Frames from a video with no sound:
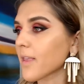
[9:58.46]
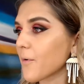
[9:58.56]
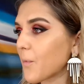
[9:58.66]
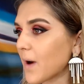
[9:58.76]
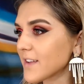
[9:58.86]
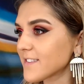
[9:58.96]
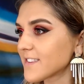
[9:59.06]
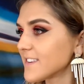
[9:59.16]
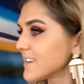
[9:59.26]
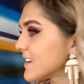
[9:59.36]
What?
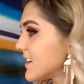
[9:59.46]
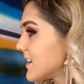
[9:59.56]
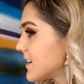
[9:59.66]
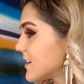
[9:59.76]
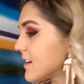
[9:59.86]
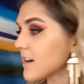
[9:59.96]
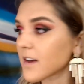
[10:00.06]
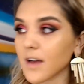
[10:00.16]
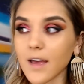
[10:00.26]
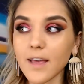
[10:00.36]

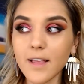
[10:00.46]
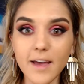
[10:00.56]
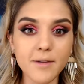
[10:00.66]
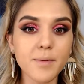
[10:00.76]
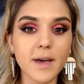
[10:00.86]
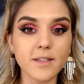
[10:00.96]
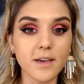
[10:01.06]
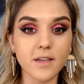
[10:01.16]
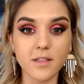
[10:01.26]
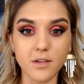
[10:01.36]
And I applied
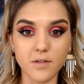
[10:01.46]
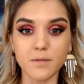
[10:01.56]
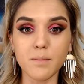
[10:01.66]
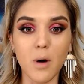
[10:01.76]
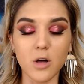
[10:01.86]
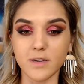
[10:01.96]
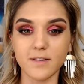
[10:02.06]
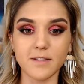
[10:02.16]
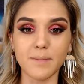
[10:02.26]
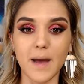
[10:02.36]
like the
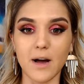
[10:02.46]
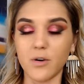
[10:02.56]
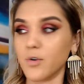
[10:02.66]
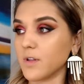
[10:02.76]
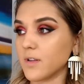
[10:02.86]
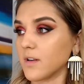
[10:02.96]
smallest amount,